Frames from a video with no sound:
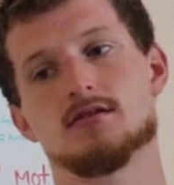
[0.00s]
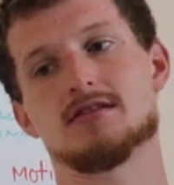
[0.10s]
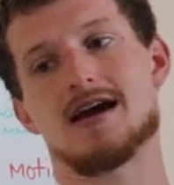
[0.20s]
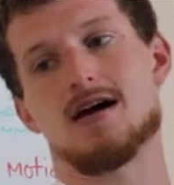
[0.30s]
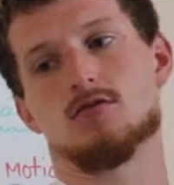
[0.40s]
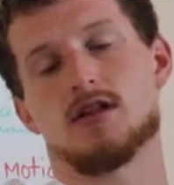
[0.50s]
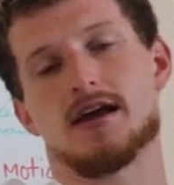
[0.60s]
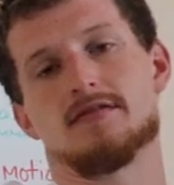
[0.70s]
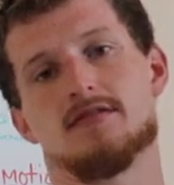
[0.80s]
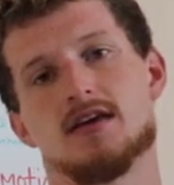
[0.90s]
down
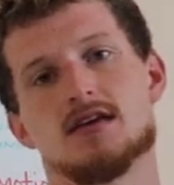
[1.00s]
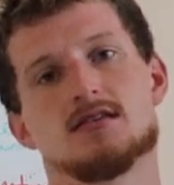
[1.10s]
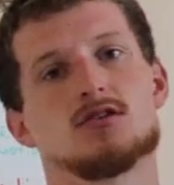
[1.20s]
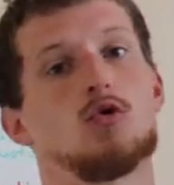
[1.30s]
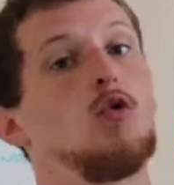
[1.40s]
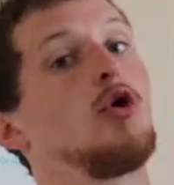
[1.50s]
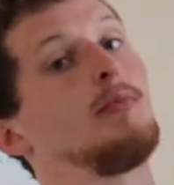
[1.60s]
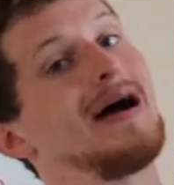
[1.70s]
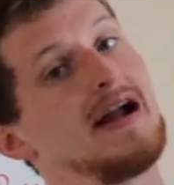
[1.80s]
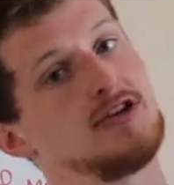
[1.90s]
like this, or
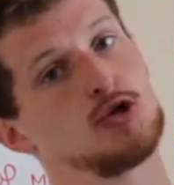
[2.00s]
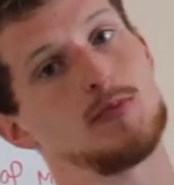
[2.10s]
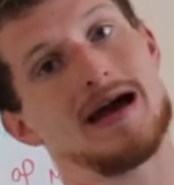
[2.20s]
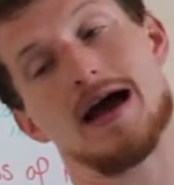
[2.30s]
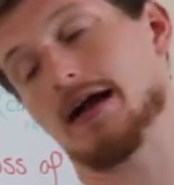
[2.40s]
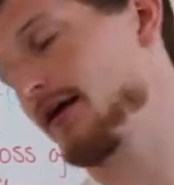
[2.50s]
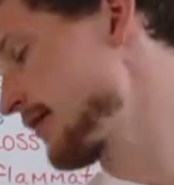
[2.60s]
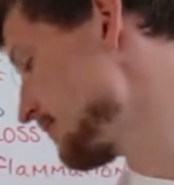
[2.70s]
behind your back.